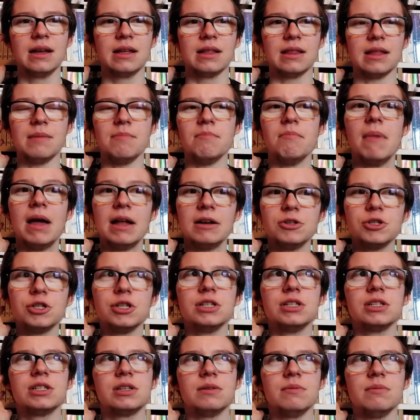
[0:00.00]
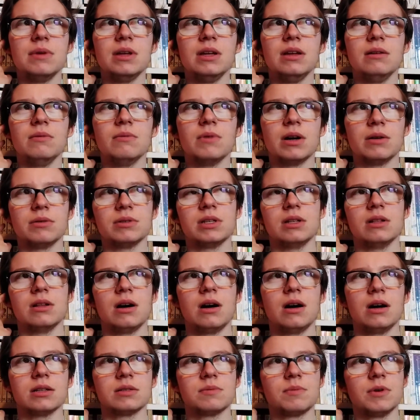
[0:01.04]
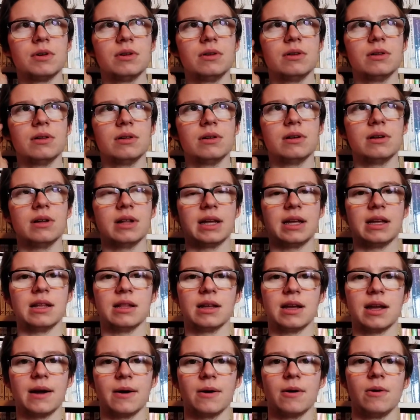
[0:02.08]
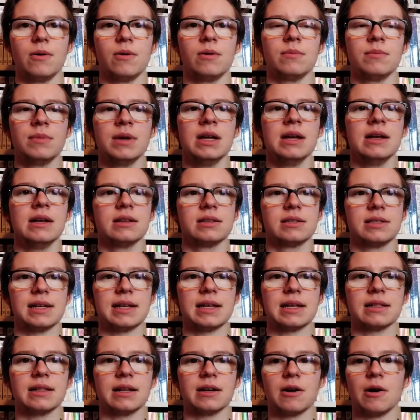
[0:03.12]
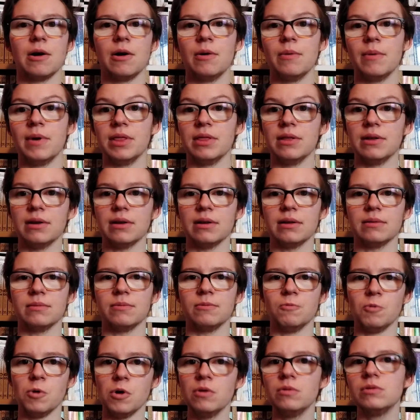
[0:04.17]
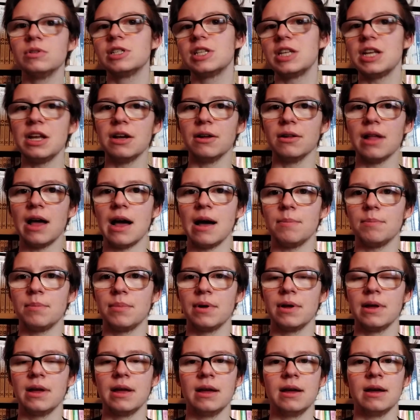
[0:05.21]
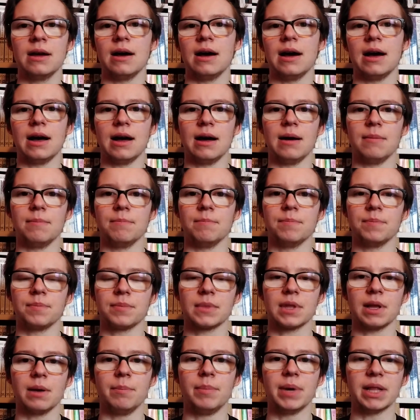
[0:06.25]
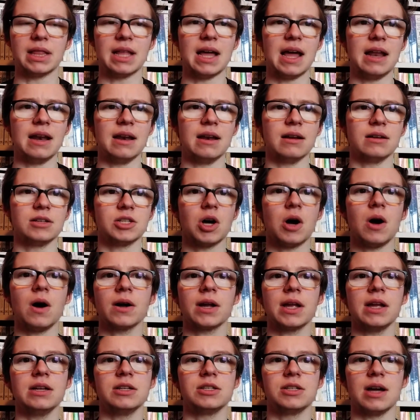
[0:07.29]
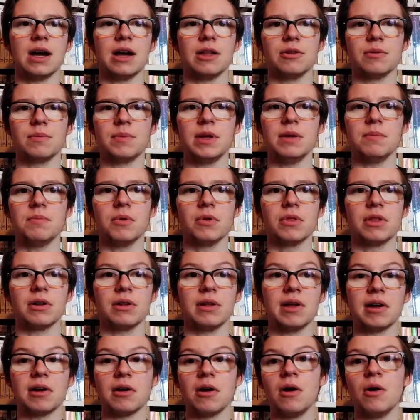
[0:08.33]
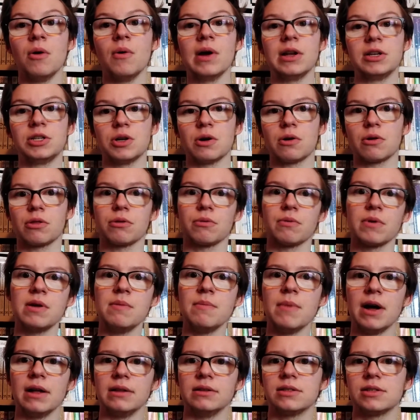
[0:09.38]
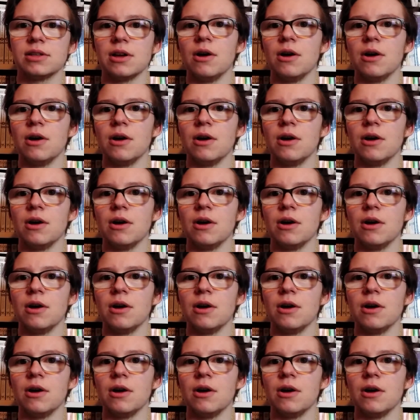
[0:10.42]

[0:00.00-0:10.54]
They mentioned to me when I was in the hospital, like in the care home, saying like, oh, when the wounds heal up. But then talking to other people, they're like, oh, it took 3 months.